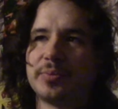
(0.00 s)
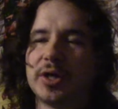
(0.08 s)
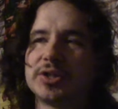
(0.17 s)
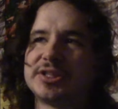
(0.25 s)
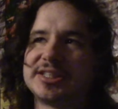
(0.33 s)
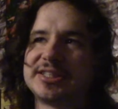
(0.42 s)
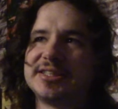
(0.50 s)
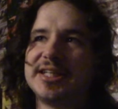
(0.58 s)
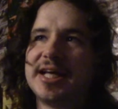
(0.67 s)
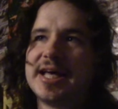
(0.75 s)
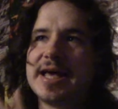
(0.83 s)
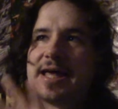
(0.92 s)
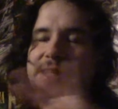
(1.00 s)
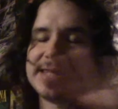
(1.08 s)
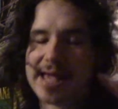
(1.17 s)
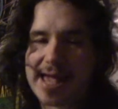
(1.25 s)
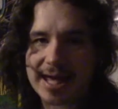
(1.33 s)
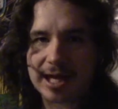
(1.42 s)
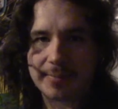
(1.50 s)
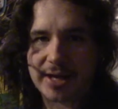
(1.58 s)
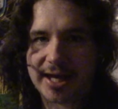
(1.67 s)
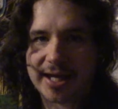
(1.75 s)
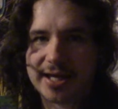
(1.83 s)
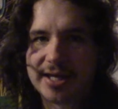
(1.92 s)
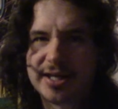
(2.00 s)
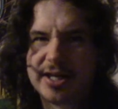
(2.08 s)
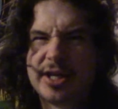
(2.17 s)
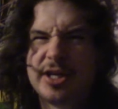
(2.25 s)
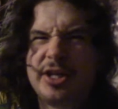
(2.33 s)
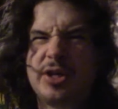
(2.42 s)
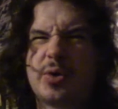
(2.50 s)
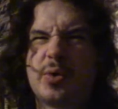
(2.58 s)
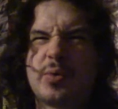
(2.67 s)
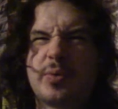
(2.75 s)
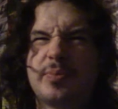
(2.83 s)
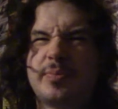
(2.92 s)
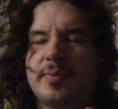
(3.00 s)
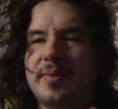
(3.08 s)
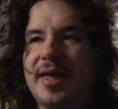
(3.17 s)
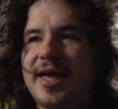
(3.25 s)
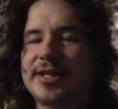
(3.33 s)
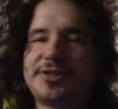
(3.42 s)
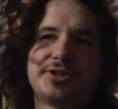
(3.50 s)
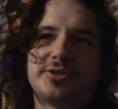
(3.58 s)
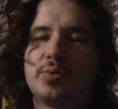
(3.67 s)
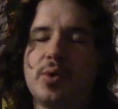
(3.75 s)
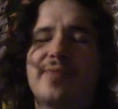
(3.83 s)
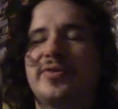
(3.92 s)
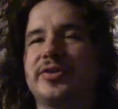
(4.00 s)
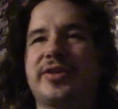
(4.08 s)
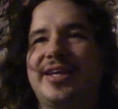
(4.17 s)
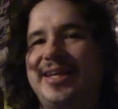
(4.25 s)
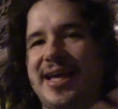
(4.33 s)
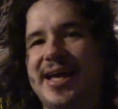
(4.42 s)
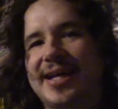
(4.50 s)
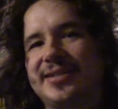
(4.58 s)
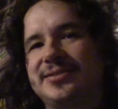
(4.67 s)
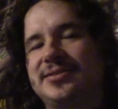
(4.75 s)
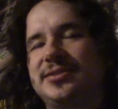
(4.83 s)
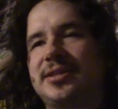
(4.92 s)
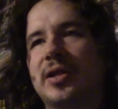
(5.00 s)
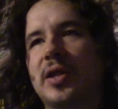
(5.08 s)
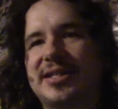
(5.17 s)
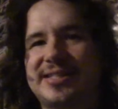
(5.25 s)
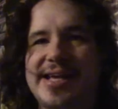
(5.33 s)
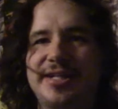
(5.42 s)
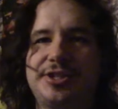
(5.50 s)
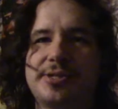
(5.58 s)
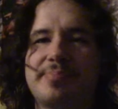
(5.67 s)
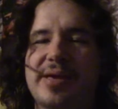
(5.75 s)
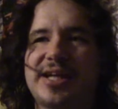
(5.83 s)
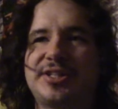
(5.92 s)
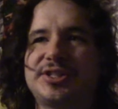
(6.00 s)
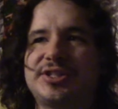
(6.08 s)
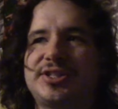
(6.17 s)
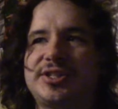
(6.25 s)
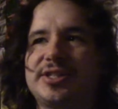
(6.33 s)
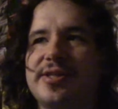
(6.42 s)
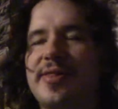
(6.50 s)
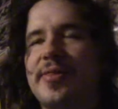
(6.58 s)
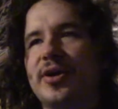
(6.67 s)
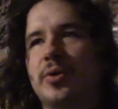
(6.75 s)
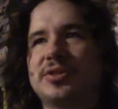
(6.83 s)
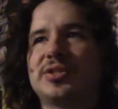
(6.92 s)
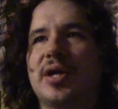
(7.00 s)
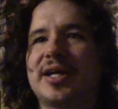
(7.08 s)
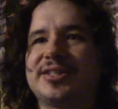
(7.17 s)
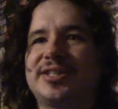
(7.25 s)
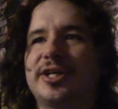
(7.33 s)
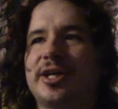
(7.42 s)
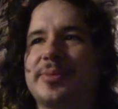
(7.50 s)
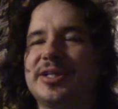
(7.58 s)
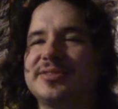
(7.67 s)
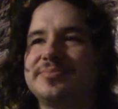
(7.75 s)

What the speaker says: Well, as in the anime, you know, Ash or whoever, they collect 8 gym badges, and then they go into like a tournament.